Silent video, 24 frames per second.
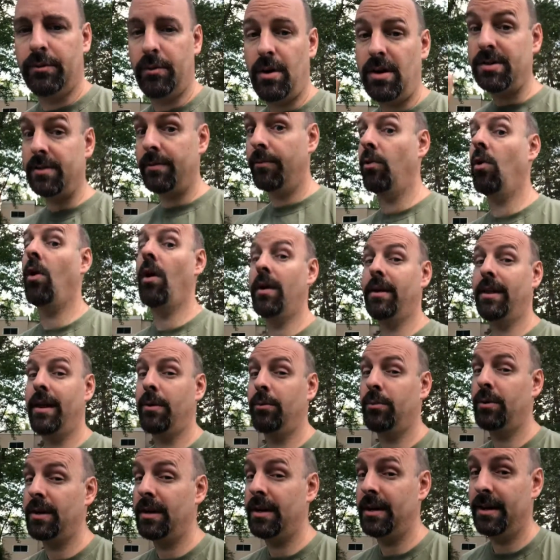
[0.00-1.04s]
reservoir
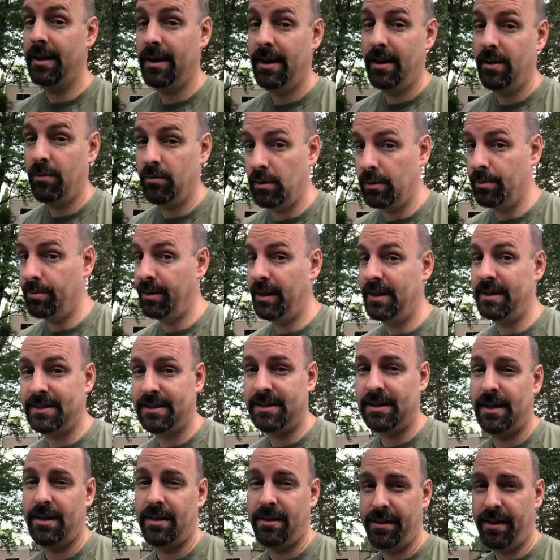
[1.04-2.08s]
that we
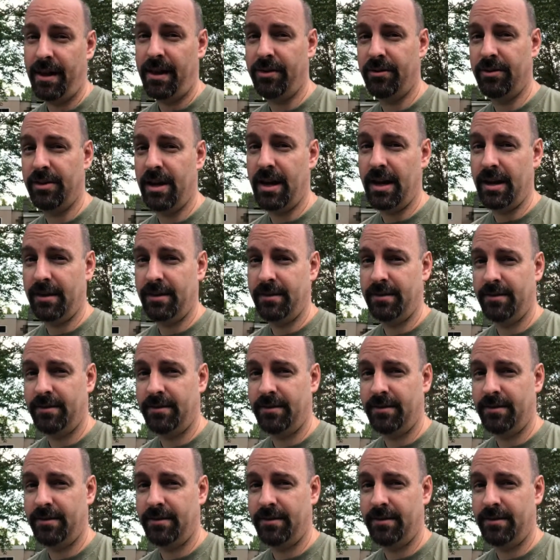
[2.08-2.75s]
replaced the other day.